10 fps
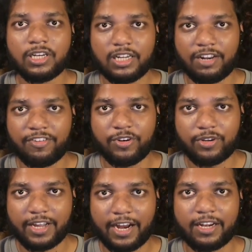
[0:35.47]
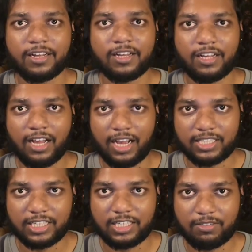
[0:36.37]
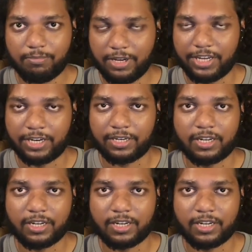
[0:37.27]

Revenue Cat as a beginner.